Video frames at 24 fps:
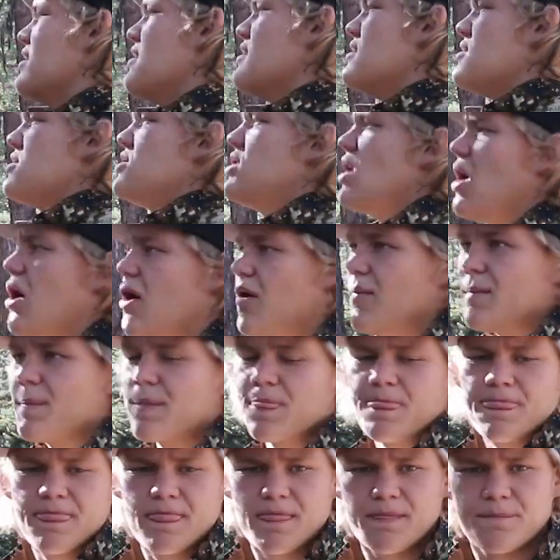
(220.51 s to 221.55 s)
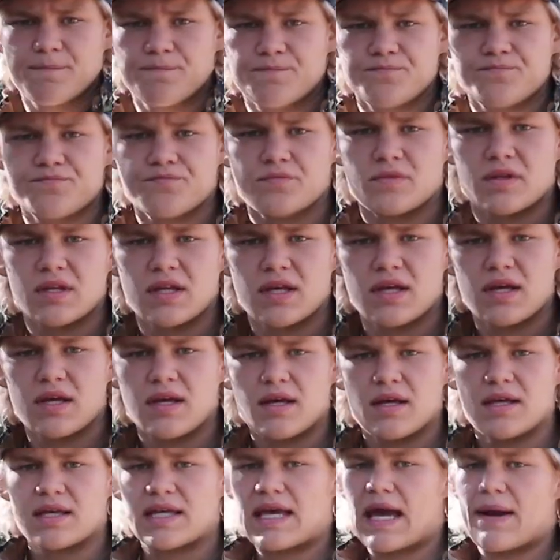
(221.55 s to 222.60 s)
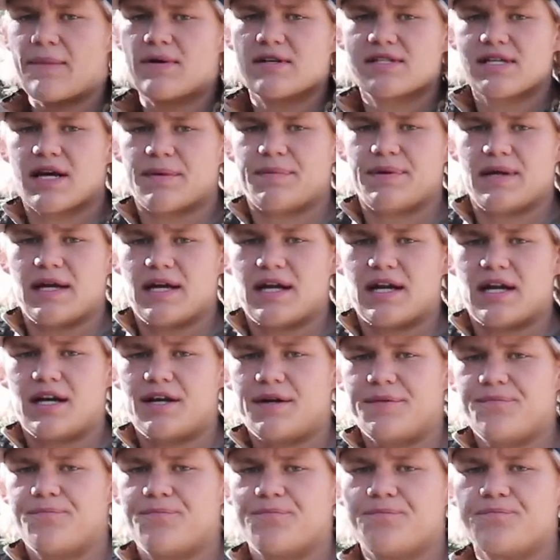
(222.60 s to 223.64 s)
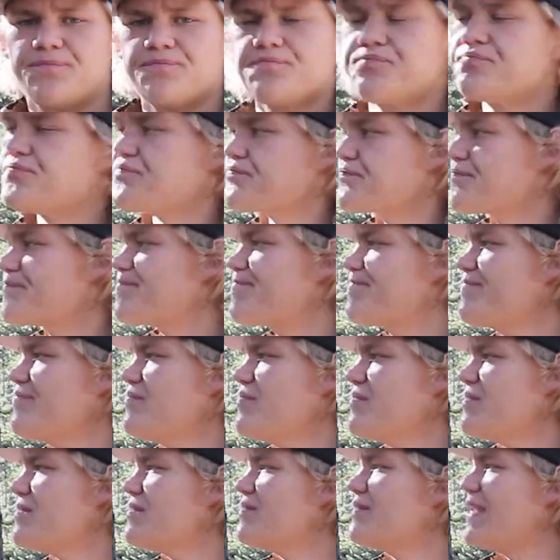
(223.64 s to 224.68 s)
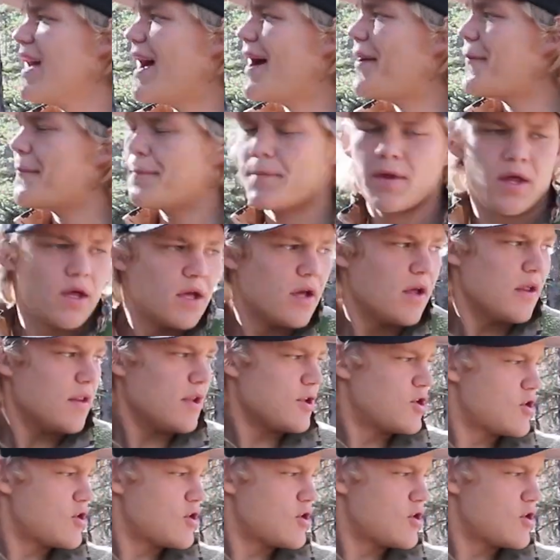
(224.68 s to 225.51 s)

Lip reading: So, camera's up here. Now, the